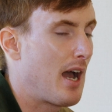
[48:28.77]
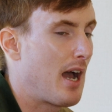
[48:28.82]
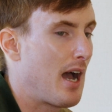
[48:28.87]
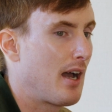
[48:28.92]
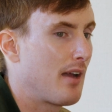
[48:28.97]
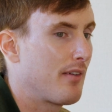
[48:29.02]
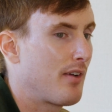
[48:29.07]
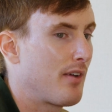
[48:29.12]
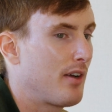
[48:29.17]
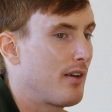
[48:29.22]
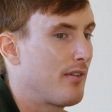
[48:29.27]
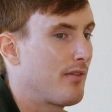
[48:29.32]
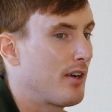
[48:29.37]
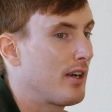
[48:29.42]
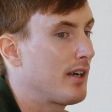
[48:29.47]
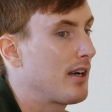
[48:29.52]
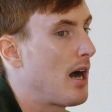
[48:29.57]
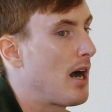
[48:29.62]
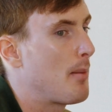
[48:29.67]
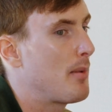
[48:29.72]
I found it very
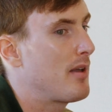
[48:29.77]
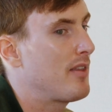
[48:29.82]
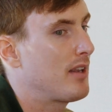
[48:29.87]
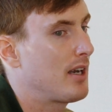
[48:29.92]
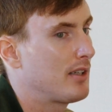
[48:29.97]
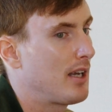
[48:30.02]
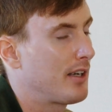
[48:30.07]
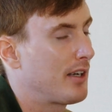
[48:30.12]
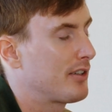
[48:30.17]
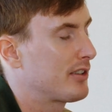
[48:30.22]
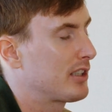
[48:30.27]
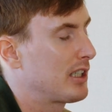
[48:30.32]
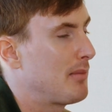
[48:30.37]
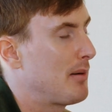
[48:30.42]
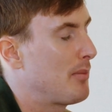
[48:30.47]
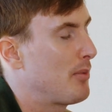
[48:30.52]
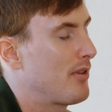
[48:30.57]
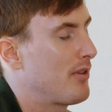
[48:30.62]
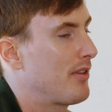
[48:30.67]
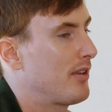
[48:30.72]
common that I can just come
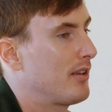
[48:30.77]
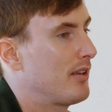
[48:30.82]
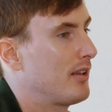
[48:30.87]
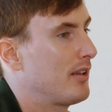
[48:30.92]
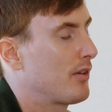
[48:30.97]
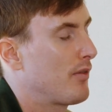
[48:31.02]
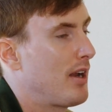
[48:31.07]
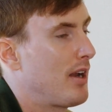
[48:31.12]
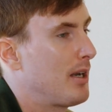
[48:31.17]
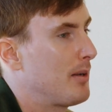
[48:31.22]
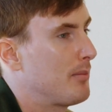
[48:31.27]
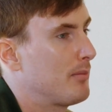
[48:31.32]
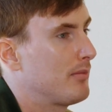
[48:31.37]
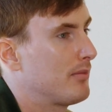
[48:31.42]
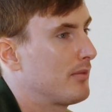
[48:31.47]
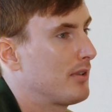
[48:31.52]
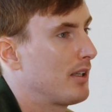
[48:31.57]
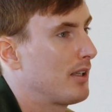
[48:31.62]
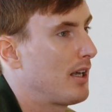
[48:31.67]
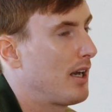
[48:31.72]
up with a random
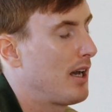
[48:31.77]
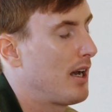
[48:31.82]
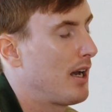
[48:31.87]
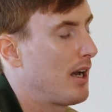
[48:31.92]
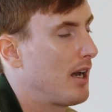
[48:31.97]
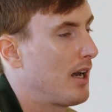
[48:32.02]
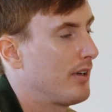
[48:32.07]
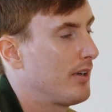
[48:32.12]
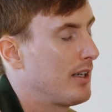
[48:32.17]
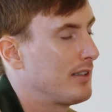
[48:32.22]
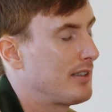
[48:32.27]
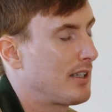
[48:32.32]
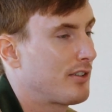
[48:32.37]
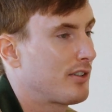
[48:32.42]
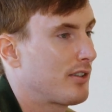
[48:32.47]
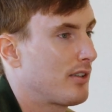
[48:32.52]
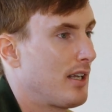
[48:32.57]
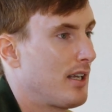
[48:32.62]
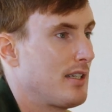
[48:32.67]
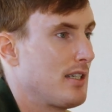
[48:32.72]

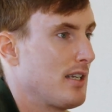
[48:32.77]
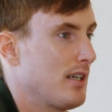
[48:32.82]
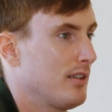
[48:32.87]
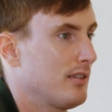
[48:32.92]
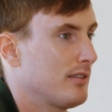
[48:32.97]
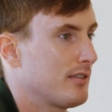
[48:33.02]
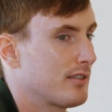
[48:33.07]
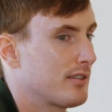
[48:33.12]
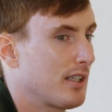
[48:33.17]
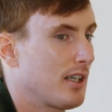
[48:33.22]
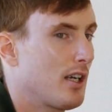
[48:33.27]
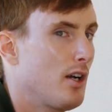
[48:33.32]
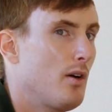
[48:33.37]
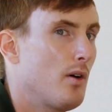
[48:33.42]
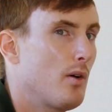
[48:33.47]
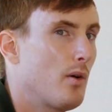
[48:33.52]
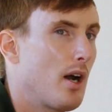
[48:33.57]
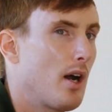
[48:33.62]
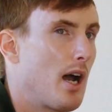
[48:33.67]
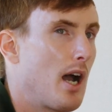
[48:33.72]
technical idea. Just like,
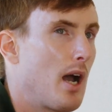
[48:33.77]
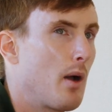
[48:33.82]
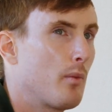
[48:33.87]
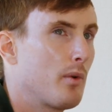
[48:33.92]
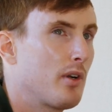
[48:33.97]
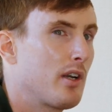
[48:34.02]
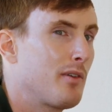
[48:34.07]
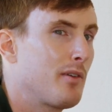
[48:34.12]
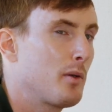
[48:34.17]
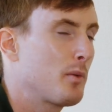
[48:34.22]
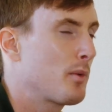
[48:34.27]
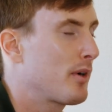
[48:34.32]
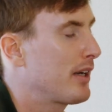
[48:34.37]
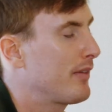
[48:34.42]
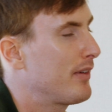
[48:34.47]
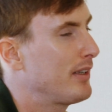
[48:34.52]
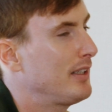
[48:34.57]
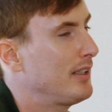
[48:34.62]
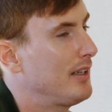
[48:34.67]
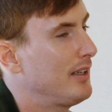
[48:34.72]
oh, I wonder if it would work if
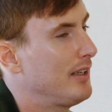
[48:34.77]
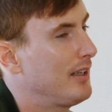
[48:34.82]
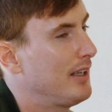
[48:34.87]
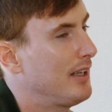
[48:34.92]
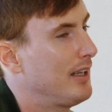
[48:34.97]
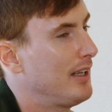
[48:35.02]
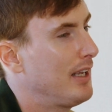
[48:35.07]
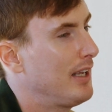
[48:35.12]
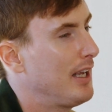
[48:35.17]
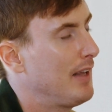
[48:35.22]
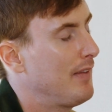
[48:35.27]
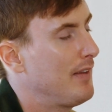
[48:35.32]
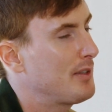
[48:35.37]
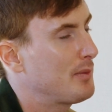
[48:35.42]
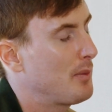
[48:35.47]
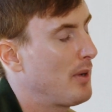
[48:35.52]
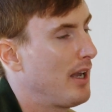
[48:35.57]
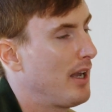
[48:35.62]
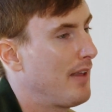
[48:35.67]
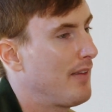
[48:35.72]
I did it in this
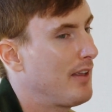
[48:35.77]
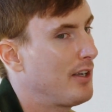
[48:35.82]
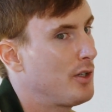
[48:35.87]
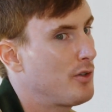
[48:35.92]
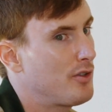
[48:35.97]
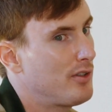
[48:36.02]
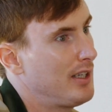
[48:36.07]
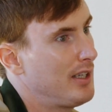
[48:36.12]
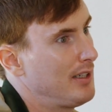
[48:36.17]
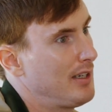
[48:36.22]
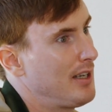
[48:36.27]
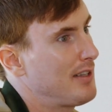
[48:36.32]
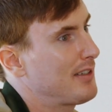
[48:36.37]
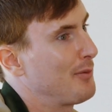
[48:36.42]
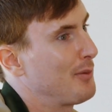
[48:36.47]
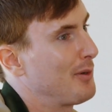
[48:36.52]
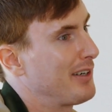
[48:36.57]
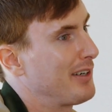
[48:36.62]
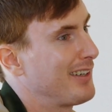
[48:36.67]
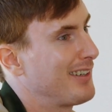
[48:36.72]
way. And then usually it does
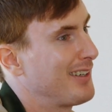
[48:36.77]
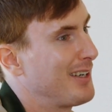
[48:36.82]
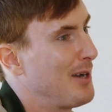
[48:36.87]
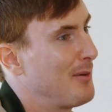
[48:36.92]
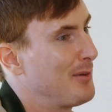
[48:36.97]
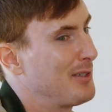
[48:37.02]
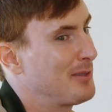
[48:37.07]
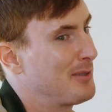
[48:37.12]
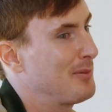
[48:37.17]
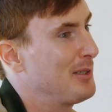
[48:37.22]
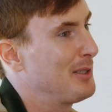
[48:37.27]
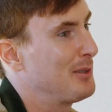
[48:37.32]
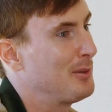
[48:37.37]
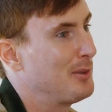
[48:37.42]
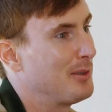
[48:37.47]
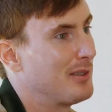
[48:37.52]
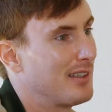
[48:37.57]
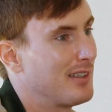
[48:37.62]
work, which is pretty cool.